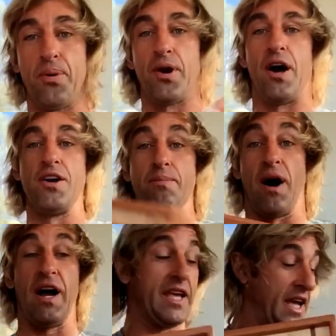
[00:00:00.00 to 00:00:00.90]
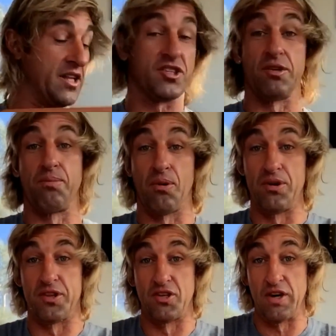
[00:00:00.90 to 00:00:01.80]
put on your body, and
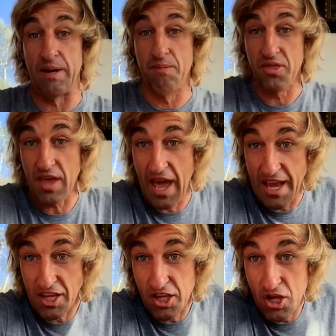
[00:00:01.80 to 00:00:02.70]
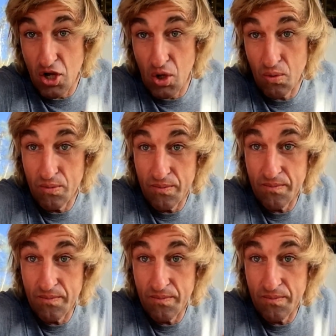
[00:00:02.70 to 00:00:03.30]
support the dream. Thank you.